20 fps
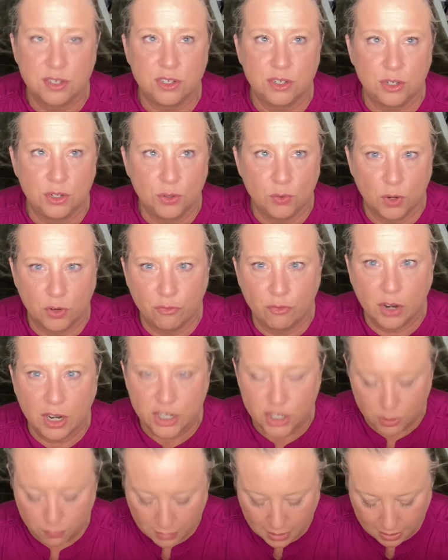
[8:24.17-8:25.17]
to
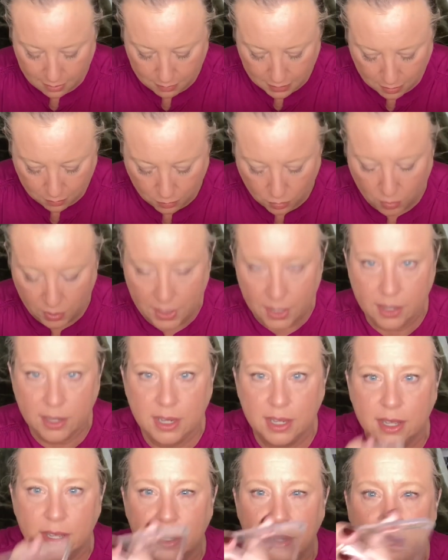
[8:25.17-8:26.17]
refresh my memory
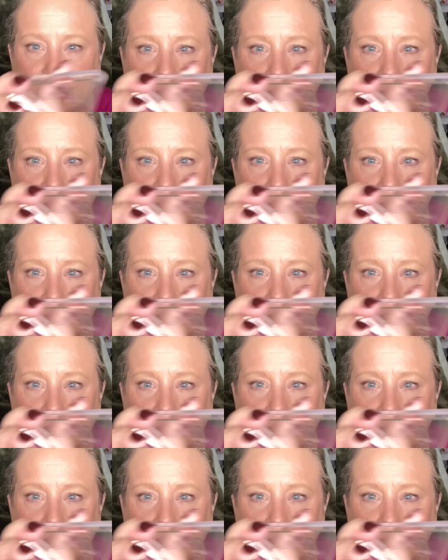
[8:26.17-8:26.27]
again.